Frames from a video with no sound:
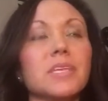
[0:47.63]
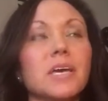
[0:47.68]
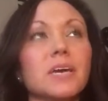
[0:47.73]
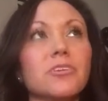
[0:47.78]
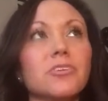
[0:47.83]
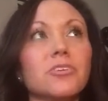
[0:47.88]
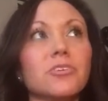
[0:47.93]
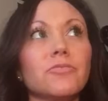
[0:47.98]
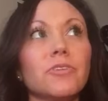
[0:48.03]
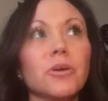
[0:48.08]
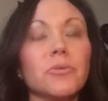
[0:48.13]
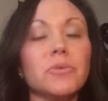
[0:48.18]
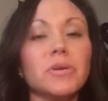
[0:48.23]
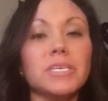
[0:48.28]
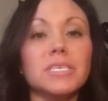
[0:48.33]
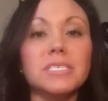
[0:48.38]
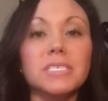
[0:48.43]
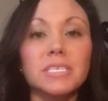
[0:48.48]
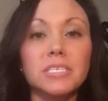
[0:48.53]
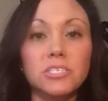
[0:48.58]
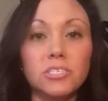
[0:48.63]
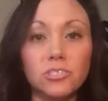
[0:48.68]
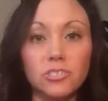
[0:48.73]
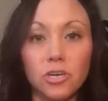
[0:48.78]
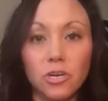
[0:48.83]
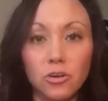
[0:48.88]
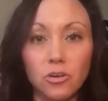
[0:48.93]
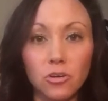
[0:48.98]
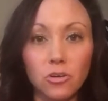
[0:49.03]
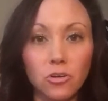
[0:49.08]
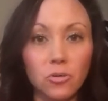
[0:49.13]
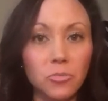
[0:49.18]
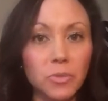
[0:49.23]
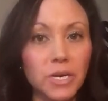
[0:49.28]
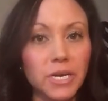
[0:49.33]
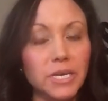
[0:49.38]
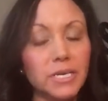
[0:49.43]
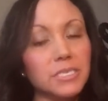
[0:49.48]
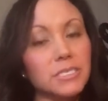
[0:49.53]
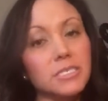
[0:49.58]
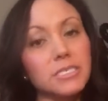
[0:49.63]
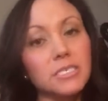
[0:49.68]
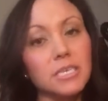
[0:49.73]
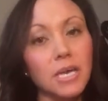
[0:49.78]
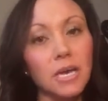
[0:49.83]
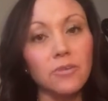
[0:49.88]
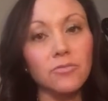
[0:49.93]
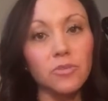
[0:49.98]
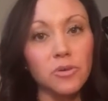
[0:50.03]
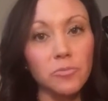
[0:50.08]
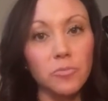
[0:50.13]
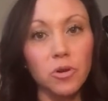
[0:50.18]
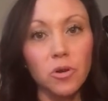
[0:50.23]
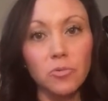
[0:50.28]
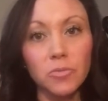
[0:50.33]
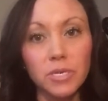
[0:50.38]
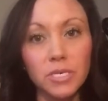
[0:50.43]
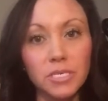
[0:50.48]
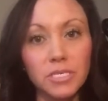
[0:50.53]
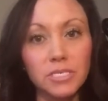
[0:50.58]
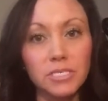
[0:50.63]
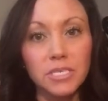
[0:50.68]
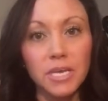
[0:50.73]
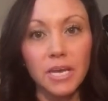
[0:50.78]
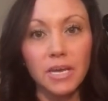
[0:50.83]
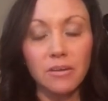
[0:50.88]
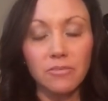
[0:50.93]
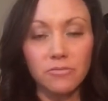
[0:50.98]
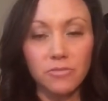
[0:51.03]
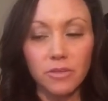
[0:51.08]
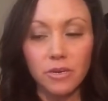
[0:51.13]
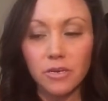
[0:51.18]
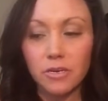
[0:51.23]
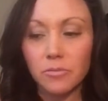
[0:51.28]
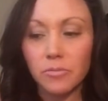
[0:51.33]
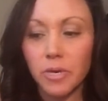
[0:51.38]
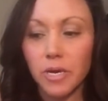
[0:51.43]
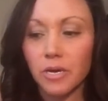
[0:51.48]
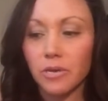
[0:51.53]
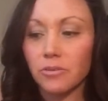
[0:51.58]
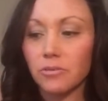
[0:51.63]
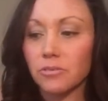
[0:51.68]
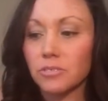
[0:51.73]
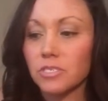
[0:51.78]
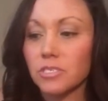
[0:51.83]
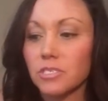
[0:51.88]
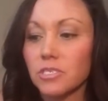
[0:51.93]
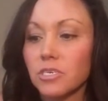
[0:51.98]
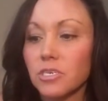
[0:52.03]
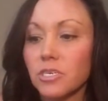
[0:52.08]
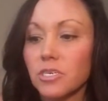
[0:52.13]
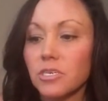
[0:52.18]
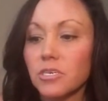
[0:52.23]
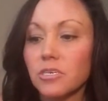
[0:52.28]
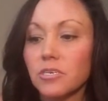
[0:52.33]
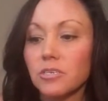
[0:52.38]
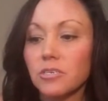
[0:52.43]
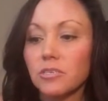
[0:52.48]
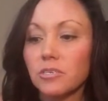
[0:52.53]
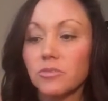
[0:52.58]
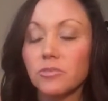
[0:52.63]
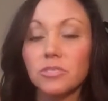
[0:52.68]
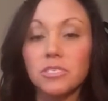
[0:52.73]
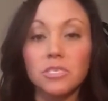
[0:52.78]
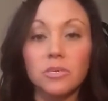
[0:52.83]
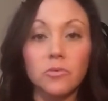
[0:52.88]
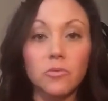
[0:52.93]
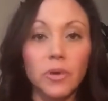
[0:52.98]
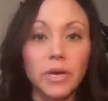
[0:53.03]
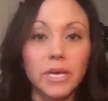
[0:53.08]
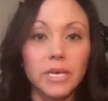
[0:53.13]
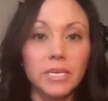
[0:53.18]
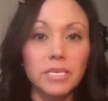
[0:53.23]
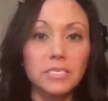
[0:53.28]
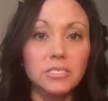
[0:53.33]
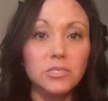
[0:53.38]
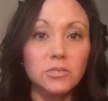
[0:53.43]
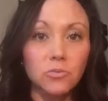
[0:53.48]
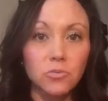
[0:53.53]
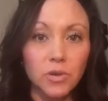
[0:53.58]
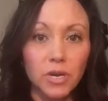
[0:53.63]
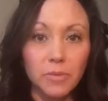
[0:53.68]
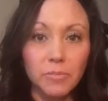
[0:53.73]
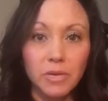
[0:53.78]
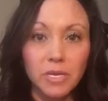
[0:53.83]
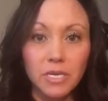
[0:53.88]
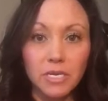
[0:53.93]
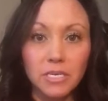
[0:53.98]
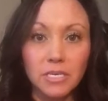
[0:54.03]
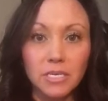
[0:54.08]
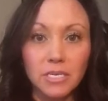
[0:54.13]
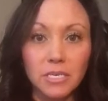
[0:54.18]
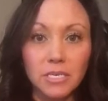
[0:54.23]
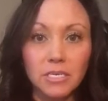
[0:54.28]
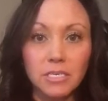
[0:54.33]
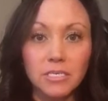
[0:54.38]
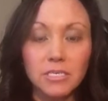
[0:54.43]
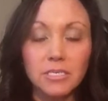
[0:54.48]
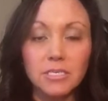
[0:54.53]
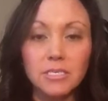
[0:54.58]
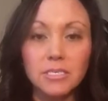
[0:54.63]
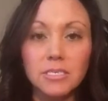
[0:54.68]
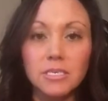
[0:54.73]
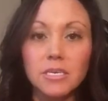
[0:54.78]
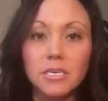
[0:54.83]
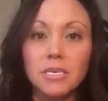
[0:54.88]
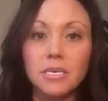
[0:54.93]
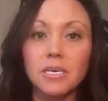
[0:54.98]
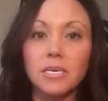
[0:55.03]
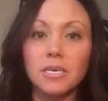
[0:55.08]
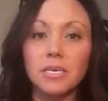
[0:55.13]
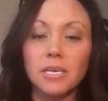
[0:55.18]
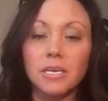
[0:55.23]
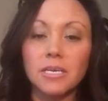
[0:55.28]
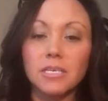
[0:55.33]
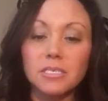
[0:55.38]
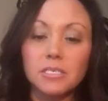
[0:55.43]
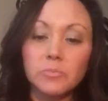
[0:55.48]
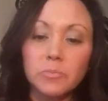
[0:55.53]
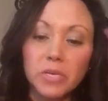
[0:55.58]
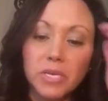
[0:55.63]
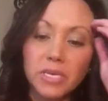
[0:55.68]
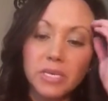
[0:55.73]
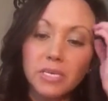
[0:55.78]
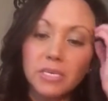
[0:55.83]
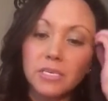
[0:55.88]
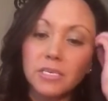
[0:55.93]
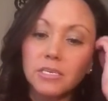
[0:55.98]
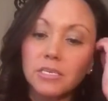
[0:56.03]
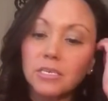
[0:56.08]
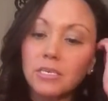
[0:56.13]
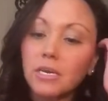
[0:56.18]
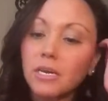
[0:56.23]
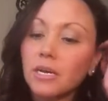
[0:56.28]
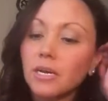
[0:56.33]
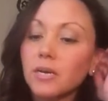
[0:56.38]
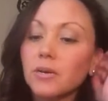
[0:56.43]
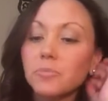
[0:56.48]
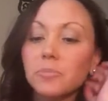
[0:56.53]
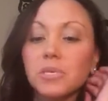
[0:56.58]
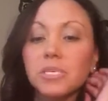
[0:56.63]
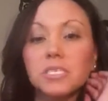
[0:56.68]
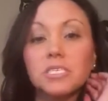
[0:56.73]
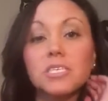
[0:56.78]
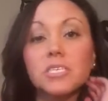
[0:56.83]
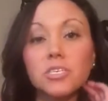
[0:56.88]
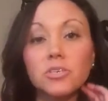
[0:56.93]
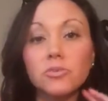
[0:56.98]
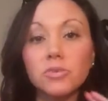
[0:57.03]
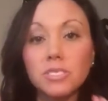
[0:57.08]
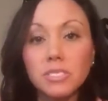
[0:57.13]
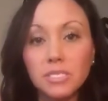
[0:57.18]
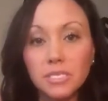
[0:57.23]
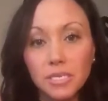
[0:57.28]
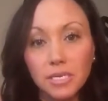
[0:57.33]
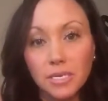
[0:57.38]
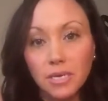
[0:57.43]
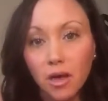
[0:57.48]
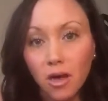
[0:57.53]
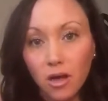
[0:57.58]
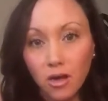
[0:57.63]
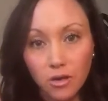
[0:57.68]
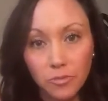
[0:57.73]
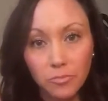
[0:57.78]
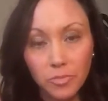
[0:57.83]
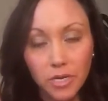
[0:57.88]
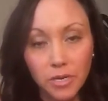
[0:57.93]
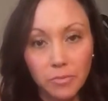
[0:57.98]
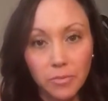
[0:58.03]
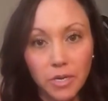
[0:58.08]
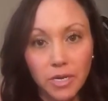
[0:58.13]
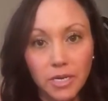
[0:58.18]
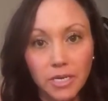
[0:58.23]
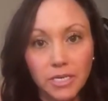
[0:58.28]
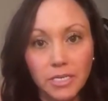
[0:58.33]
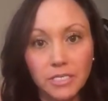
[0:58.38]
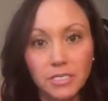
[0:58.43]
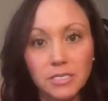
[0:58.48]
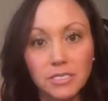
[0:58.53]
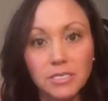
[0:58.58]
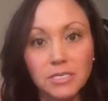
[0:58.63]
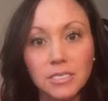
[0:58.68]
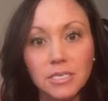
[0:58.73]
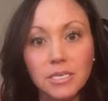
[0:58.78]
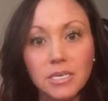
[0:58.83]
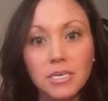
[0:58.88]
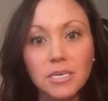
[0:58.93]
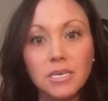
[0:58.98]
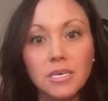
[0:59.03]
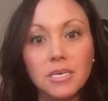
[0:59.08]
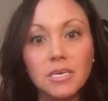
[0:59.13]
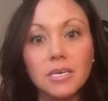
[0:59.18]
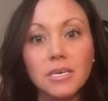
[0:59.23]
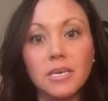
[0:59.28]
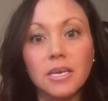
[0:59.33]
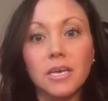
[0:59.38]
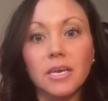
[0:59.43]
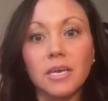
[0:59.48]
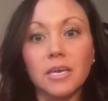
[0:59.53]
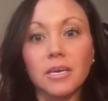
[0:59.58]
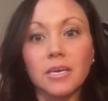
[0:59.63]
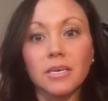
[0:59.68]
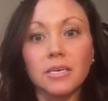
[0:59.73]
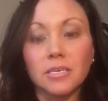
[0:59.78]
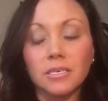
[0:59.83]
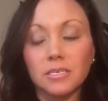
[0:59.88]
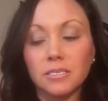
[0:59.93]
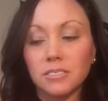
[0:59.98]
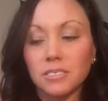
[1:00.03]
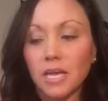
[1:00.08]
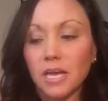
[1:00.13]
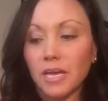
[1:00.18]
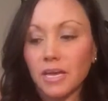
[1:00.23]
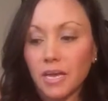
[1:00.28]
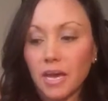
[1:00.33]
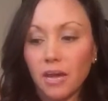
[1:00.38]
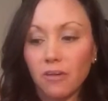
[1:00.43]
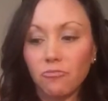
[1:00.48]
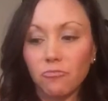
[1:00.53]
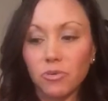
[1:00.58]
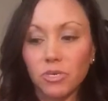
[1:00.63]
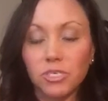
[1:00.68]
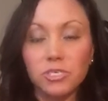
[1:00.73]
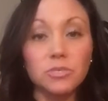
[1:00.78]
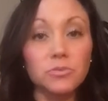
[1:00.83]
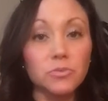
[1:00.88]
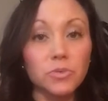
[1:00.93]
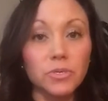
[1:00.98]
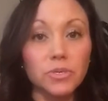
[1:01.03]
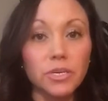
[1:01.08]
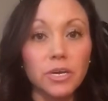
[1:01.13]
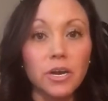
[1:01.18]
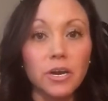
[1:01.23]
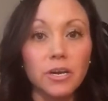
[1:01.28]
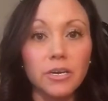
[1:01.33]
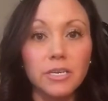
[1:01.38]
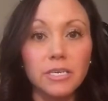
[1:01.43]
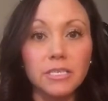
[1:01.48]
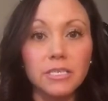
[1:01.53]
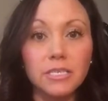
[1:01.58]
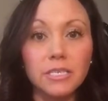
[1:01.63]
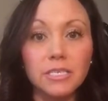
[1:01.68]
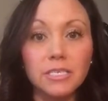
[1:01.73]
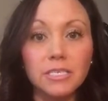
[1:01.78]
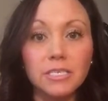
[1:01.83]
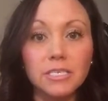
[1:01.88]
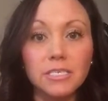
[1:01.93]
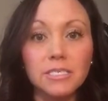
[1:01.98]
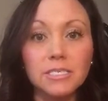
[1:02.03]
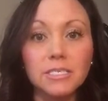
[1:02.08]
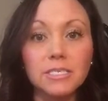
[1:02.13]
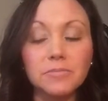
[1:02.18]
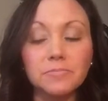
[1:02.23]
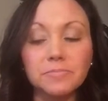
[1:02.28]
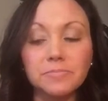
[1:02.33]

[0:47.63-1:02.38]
don't know if I want to say struggle, but every moment I have thought about losing weight, what I'm going to eat, it has been continuously on my mind. And I have worked really hard at this.